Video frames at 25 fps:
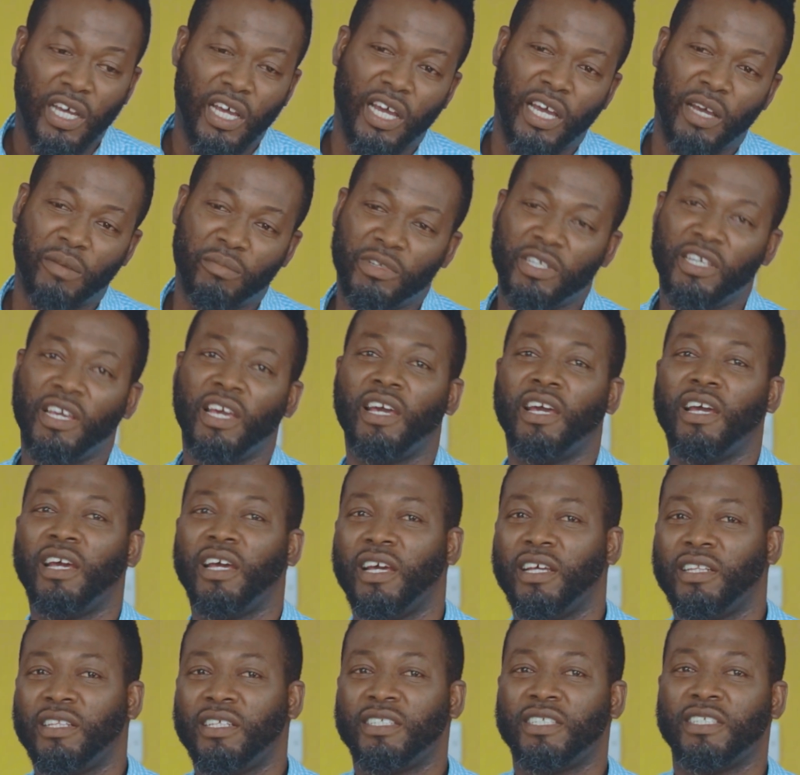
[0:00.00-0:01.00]

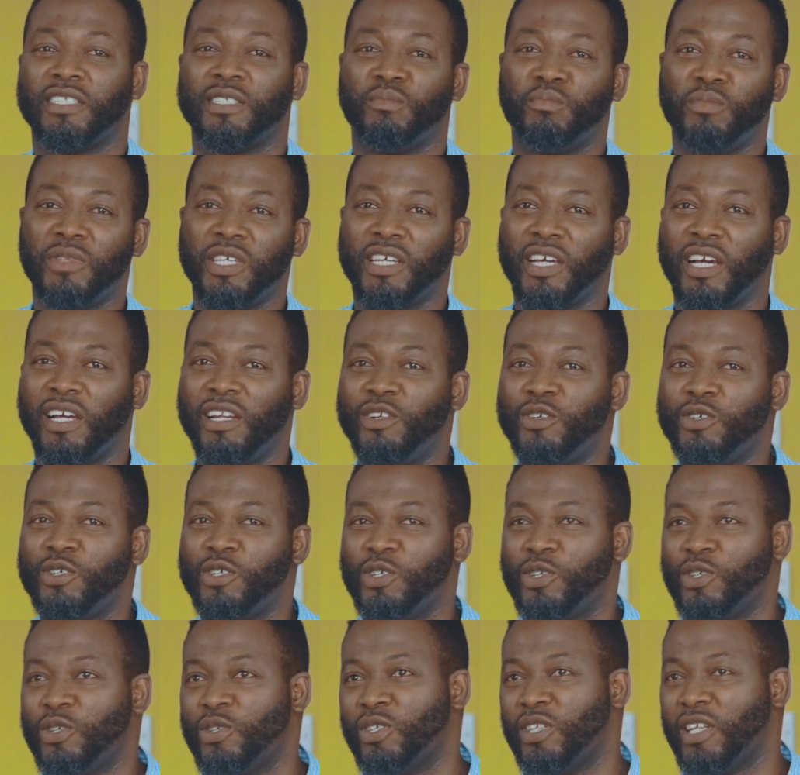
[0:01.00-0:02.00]
this is me, I
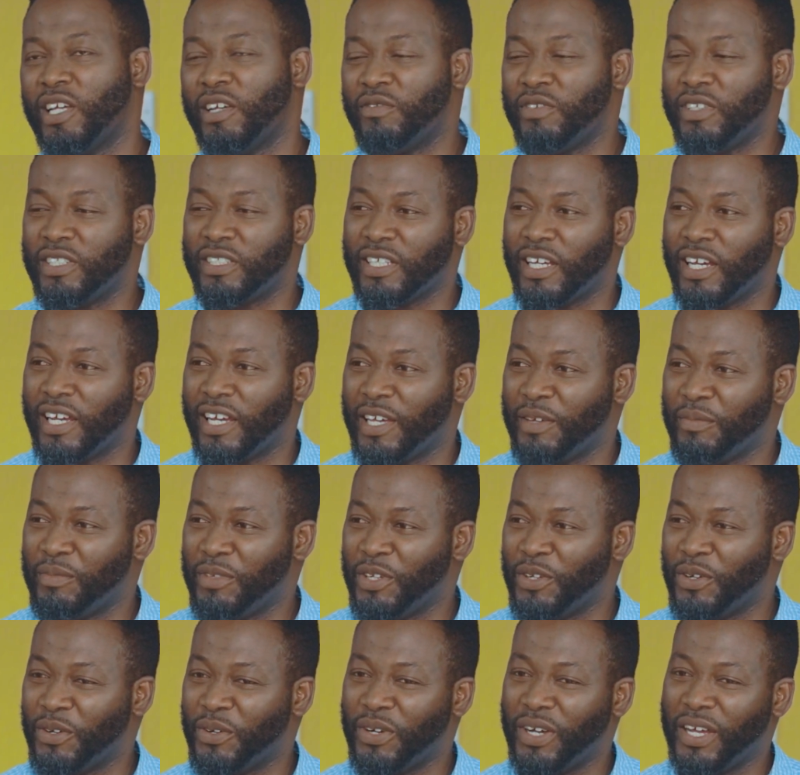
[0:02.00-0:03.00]
look good every time,